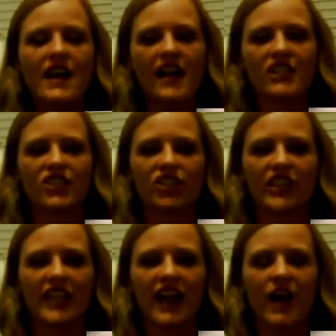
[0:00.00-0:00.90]
is
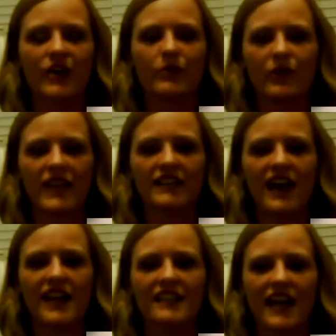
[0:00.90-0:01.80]
learning how to break
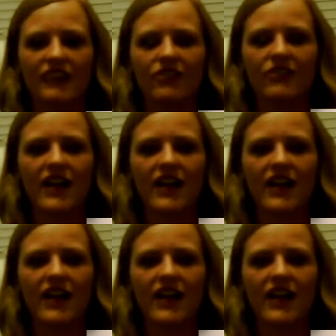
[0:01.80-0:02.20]
that cycle